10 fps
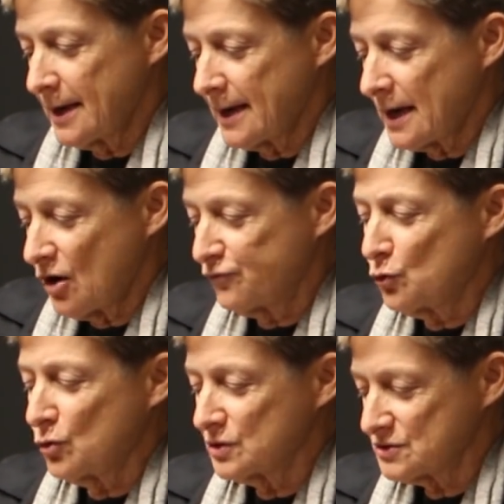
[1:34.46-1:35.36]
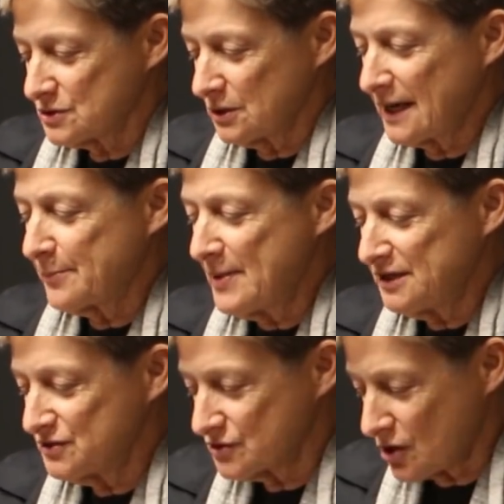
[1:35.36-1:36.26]
Of course, like many
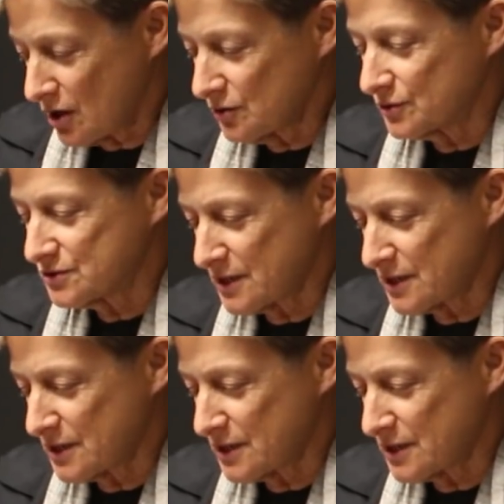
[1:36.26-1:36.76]
scholars,